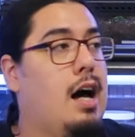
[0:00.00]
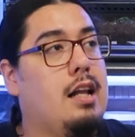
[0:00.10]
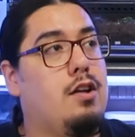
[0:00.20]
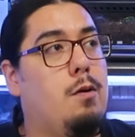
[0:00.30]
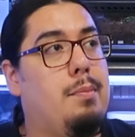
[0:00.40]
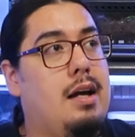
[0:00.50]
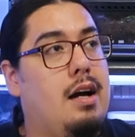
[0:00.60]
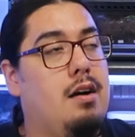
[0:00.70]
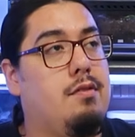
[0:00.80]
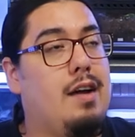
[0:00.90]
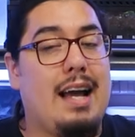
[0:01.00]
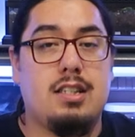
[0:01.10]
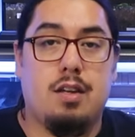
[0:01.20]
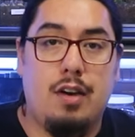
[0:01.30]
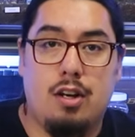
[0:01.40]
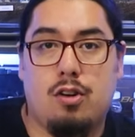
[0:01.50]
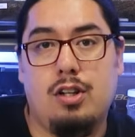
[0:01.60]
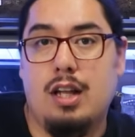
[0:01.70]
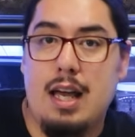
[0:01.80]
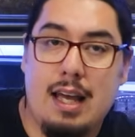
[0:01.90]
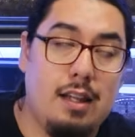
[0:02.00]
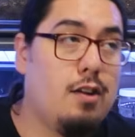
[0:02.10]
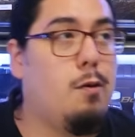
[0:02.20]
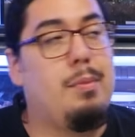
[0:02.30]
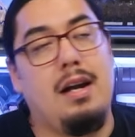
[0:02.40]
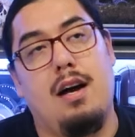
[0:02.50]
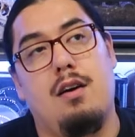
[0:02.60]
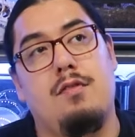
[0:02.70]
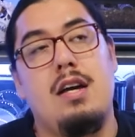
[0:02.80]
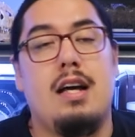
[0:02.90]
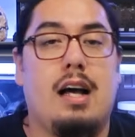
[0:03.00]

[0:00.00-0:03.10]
a little bit of excavator clay, a little bit of